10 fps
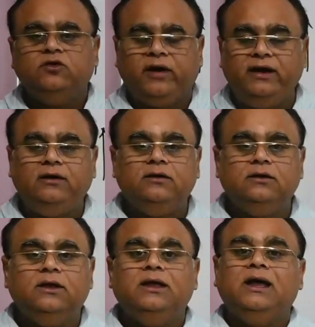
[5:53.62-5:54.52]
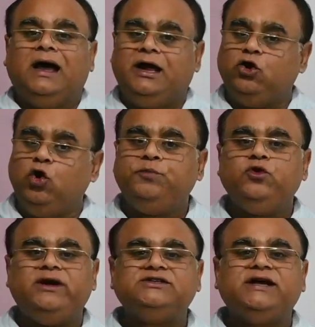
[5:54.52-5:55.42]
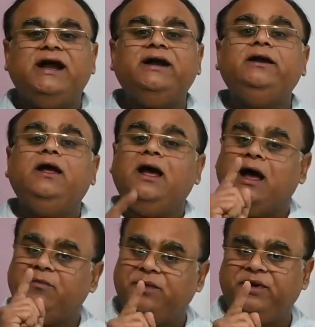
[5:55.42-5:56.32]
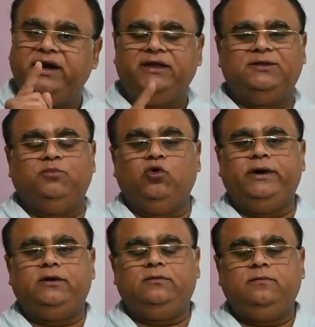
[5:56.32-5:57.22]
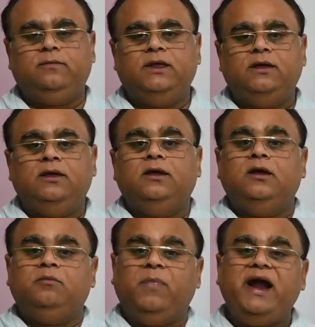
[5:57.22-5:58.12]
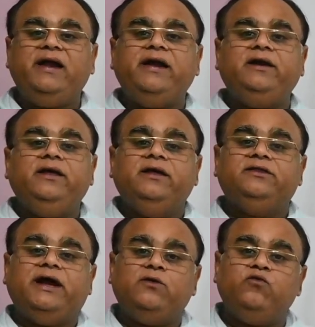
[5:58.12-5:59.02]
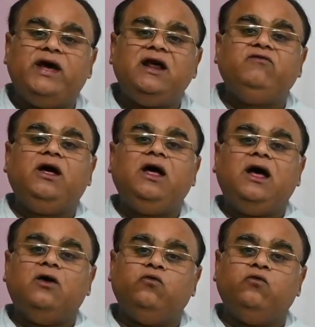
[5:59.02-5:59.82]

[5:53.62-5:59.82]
Right? I hope you understand it. I'm repeating the point. Mind it that whenever a